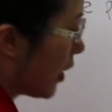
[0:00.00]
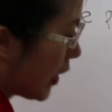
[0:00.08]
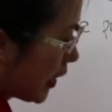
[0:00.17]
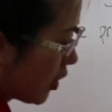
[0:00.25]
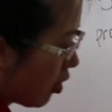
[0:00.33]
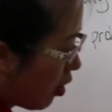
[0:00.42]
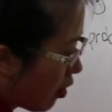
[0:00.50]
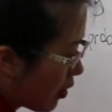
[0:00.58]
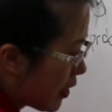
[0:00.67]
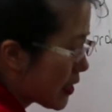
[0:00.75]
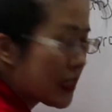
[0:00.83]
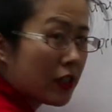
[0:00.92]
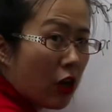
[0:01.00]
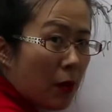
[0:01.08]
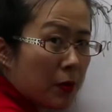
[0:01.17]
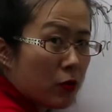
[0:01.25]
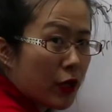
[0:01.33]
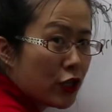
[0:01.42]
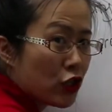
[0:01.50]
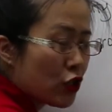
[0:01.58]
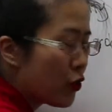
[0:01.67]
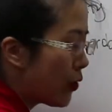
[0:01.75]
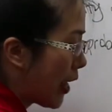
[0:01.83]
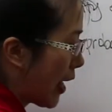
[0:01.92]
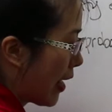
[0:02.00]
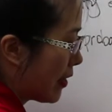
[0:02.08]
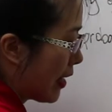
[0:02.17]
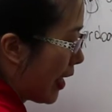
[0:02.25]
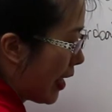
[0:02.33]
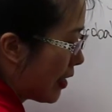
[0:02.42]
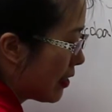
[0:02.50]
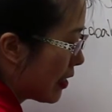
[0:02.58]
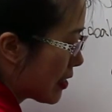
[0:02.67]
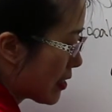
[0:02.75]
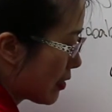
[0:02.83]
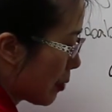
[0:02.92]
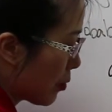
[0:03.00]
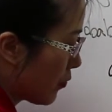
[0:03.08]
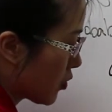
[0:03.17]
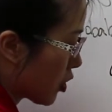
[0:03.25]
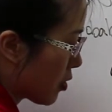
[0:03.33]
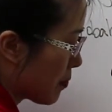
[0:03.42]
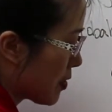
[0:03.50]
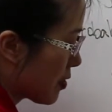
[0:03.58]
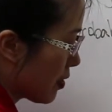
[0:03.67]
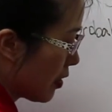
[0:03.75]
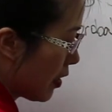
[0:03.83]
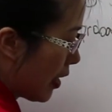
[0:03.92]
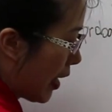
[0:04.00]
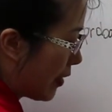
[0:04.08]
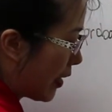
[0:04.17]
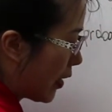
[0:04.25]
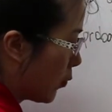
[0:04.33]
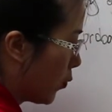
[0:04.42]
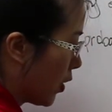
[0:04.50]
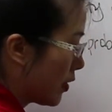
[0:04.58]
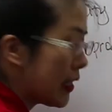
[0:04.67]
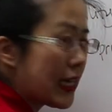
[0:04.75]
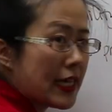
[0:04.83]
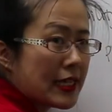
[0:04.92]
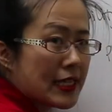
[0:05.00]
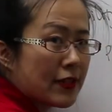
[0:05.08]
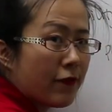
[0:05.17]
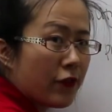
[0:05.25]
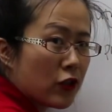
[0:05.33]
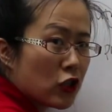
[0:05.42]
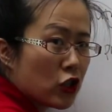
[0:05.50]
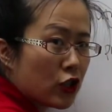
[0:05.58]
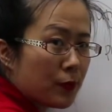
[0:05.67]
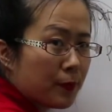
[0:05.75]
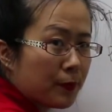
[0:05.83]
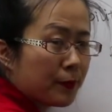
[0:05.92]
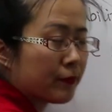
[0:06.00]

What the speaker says: Here r is the common ratio and n is the number of terms and a1 is the first term.